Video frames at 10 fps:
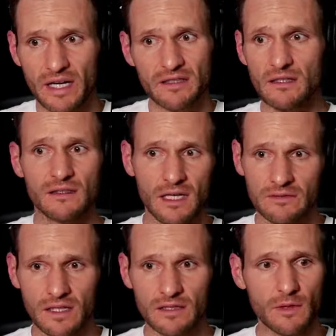Python that
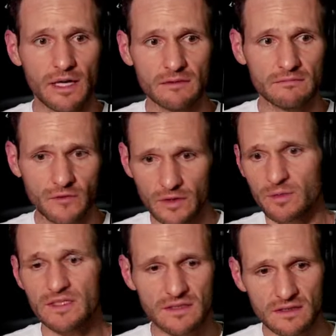I've had to write for the
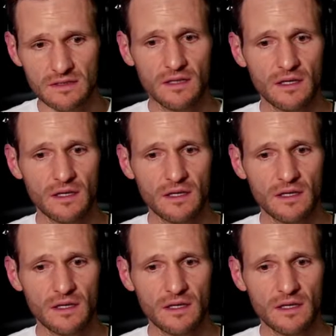business,